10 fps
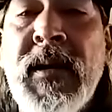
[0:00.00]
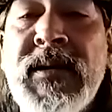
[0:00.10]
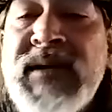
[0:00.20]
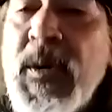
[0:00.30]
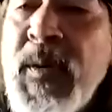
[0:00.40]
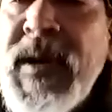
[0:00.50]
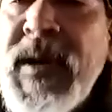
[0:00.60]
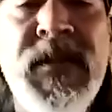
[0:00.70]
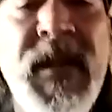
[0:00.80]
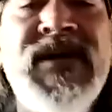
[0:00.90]
So we get
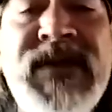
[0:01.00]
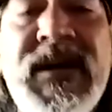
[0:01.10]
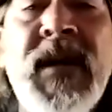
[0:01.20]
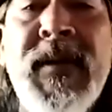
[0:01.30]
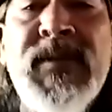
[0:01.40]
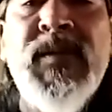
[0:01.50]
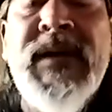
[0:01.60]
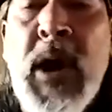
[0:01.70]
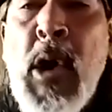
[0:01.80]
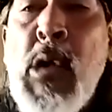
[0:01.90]
to make shit up as we
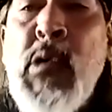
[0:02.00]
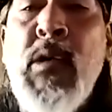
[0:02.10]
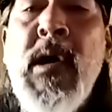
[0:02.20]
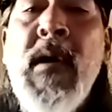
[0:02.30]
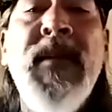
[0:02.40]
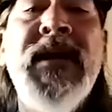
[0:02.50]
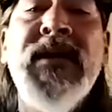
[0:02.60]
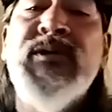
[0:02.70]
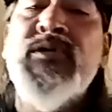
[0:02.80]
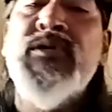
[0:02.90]
go because
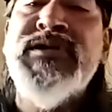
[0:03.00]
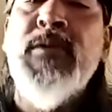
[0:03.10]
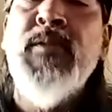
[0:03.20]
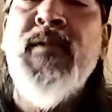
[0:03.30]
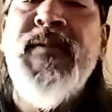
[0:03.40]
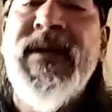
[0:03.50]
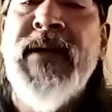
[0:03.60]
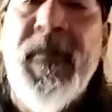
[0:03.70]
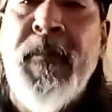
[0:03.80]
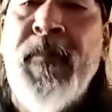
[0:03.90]
we're still moving
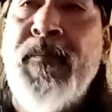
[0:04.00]
and